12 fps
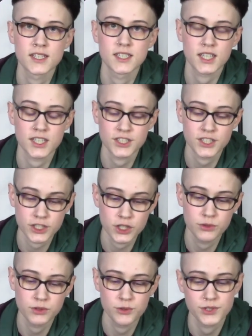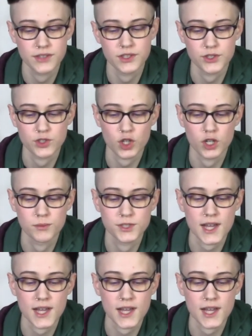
to continue using these terms